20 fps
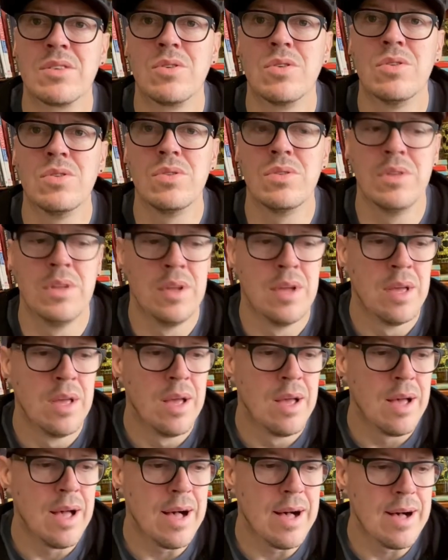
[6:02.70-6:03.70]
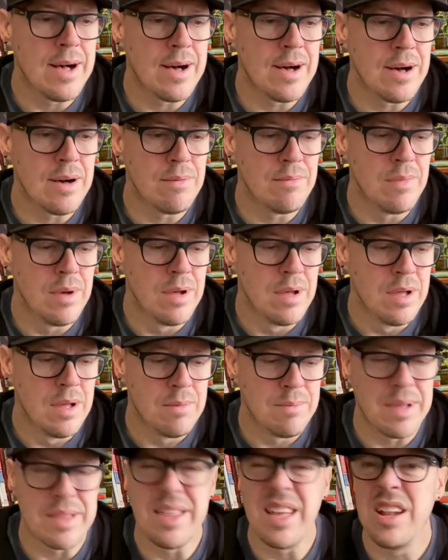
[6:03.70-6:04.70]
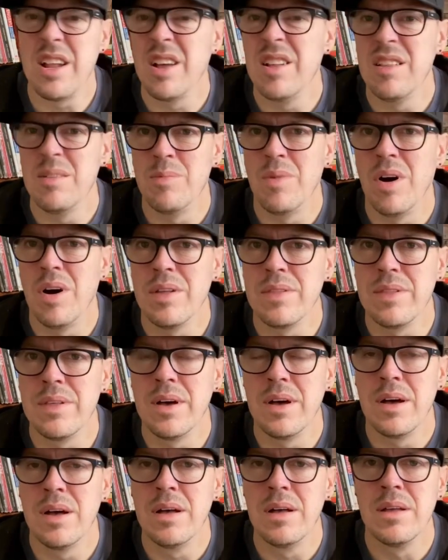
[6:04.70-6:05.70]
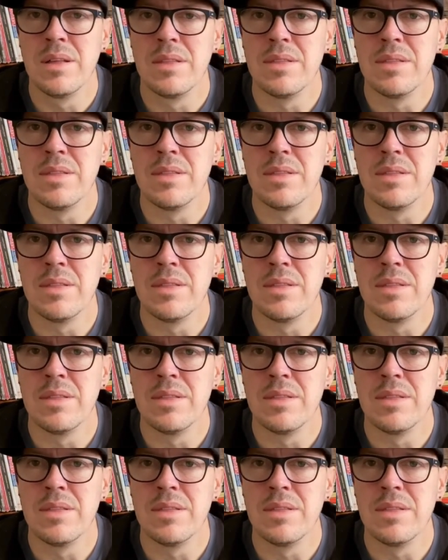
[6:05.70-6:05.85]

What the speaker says: cool. But they don't demand the